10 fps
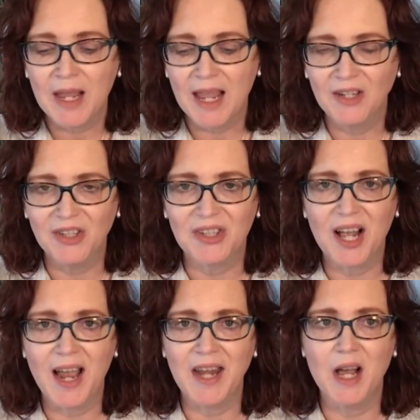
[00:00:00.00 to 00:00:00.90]
and
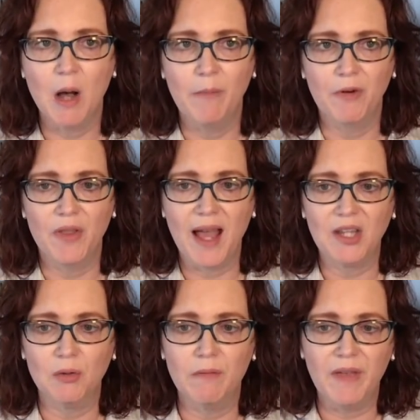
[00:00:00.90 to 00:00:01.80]
sign up for that.
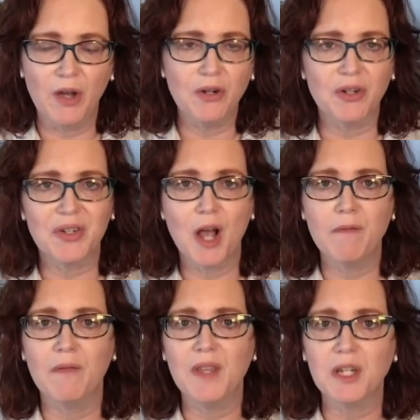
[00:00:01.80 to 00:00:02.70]
So avail yourself
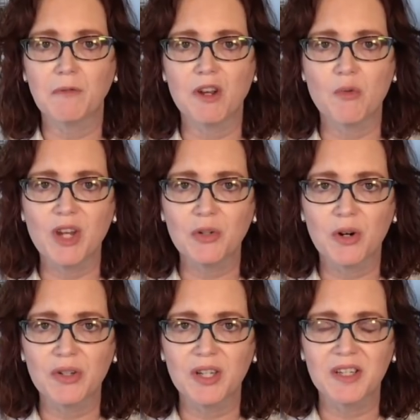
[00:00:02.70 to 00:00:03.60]
of these free
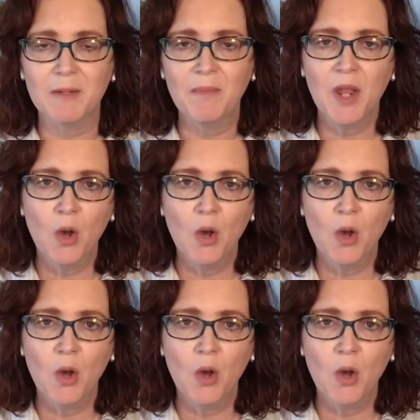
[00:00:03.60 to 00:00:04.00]
resources.